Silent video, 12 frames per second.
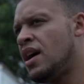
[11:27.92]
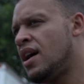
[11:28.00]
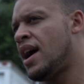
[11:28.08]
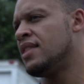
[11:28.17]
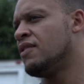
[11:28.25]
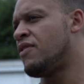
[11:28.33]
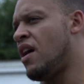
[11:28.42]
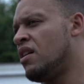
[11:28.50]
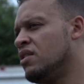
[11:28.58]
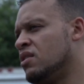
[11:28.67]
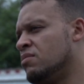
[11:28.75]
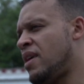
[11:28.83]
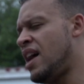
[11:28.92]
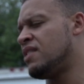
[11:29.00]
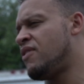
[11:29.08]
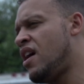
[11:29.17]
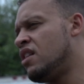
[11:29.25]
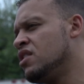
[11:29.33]
Add the
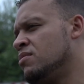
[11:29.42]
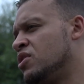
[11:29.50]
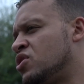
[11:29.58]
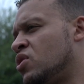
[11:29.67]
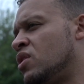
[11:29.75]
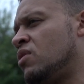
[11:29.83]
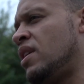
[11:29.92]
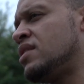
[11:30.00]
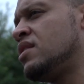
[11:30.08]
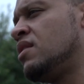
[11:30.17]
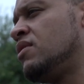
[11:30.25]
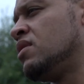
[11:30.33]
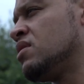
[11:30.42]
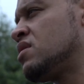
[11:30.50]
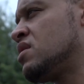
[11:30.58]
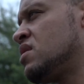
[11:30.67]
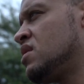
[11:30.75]
volume and shorten the rest intervals.